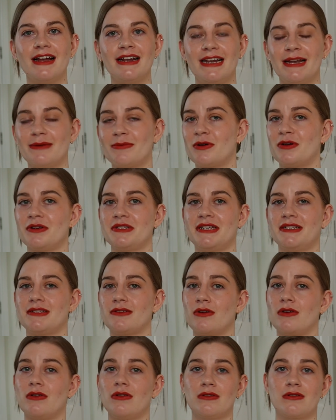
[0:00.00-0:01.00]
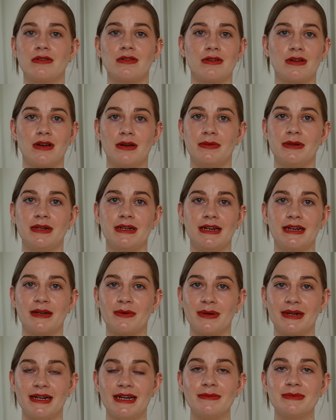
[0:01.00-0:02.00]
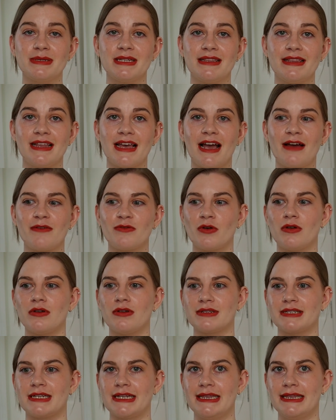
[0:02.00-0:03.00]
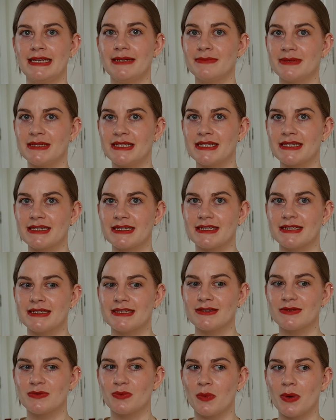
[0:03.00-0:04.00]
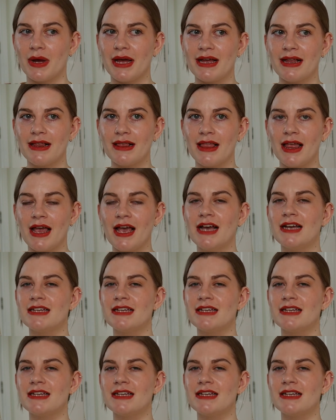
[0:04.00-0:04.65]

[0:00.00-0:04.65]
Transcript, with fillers: lip glosses, I've got a couple of liquid lips in there, I've got lots of lipsticks as well.